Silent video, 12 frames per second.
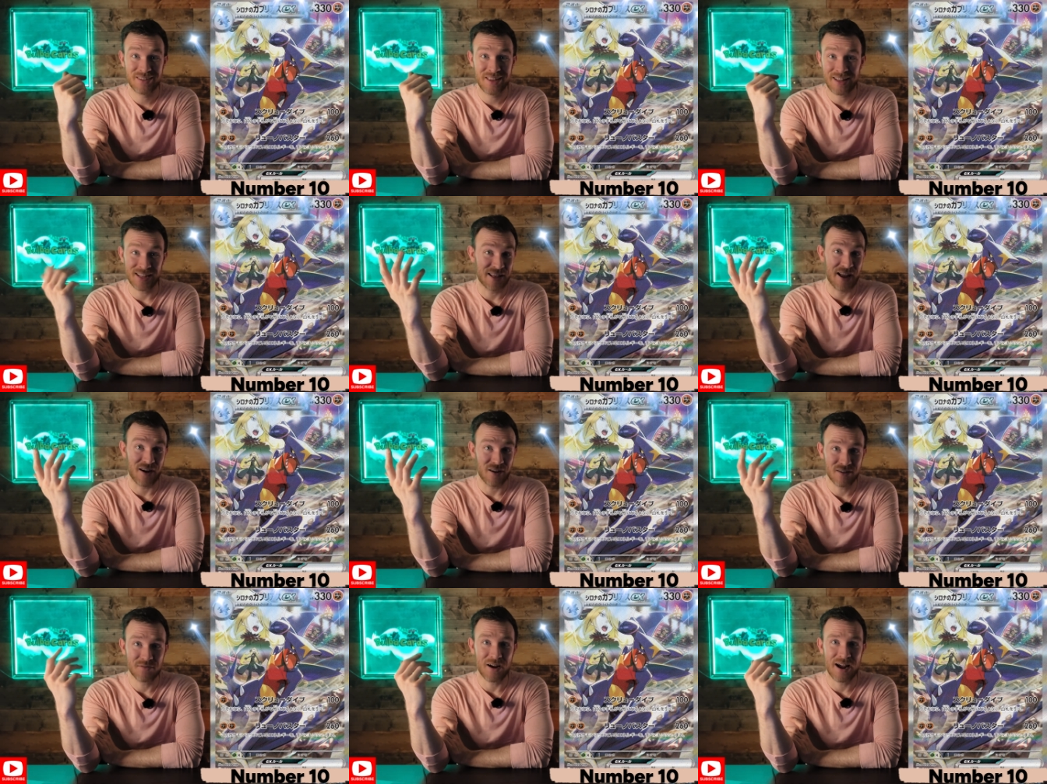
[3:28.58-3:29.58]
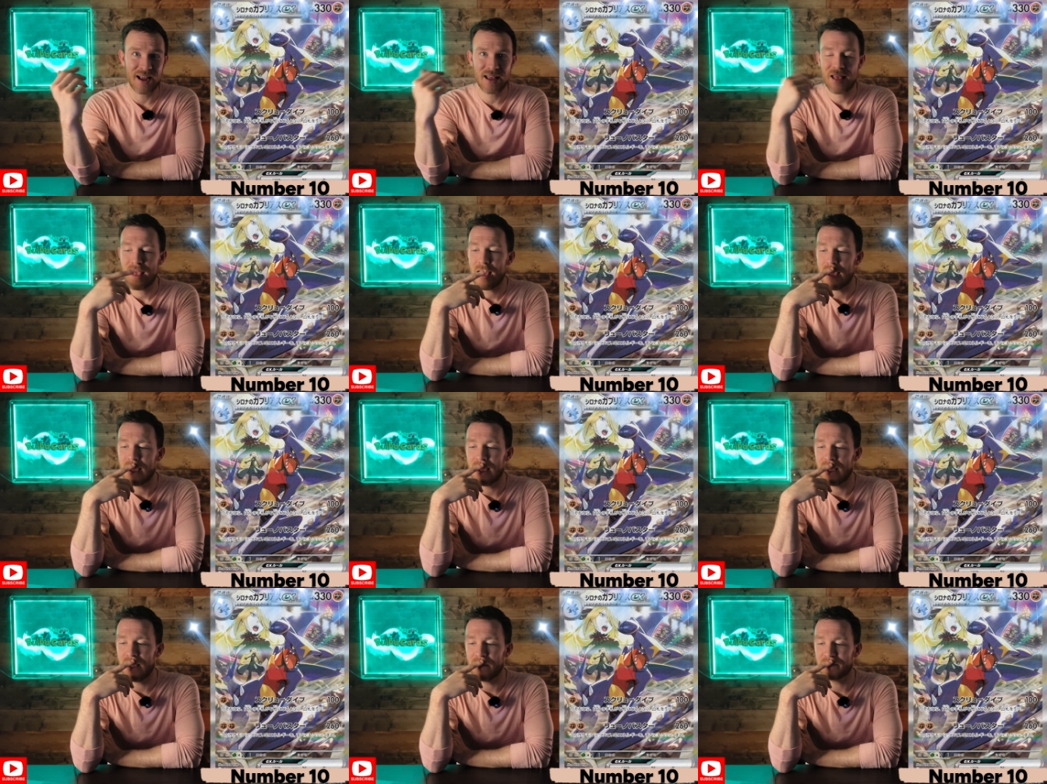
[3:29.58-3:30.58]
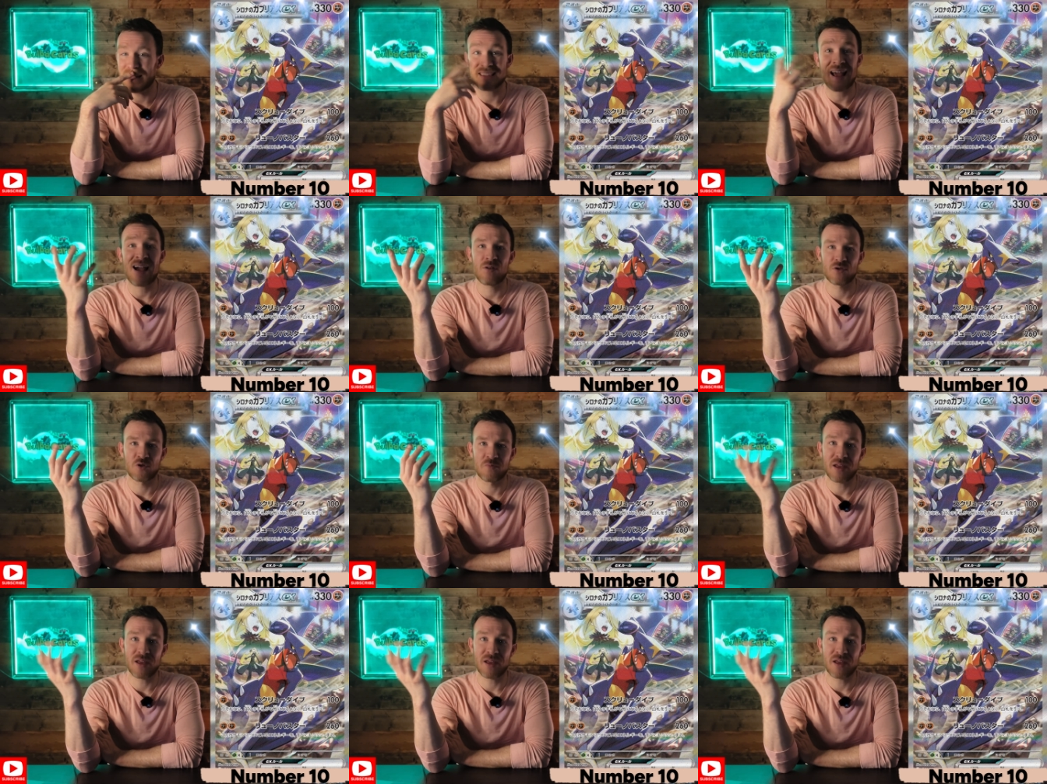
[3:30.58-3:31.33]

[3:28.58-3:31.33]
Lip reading: It's there, right? Like the Houndoom.